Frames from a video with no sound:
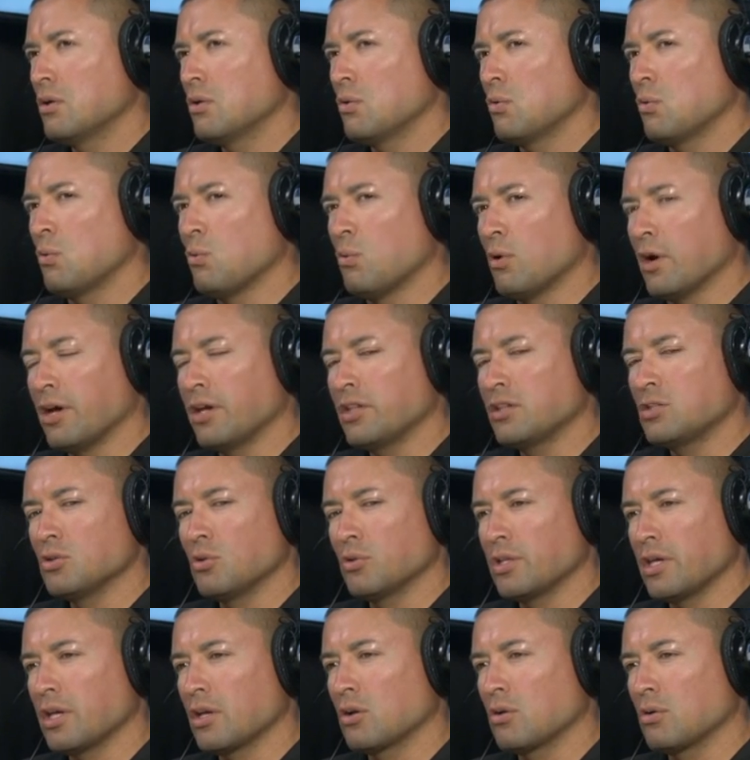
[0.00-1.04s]
why
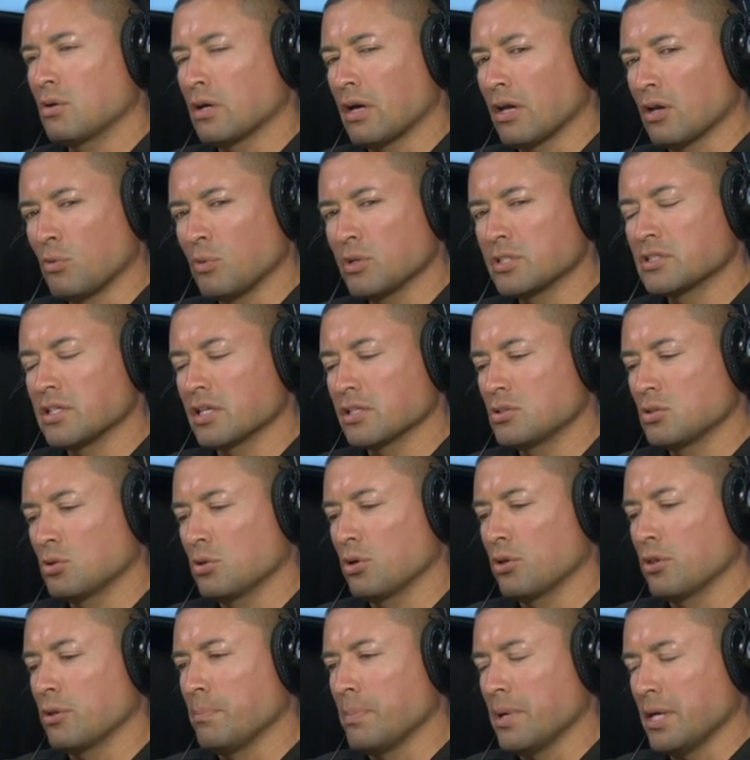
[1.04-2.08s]
don't I? I always like to go
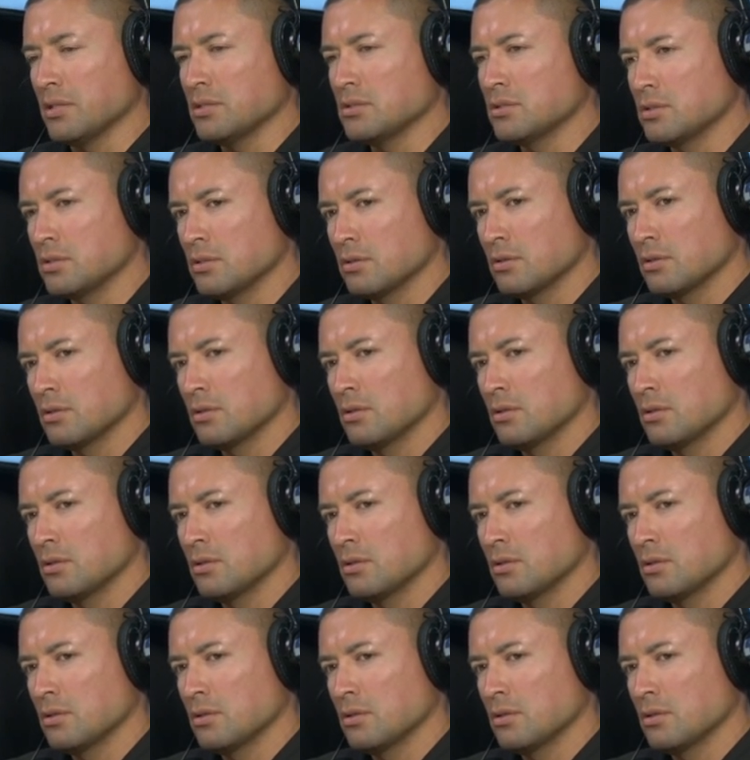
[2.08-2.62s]
to the best